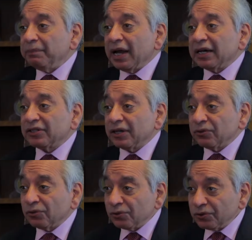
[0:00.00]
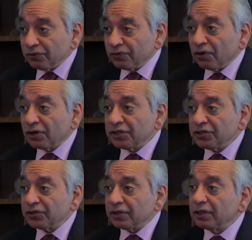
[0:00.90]
bats are known to
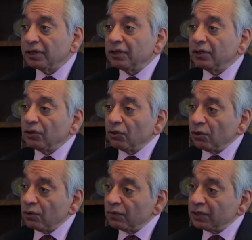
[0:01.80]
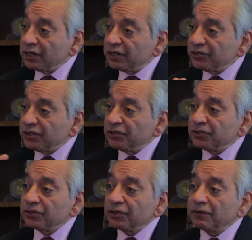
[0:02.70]
forage over
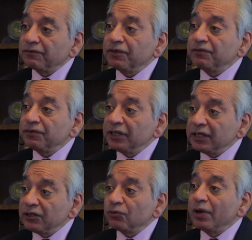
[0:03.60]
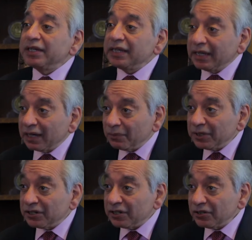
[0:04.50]
distances of 15, 20
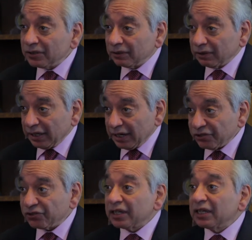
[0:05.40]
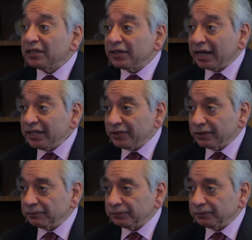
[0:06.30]
kilometers in a single night.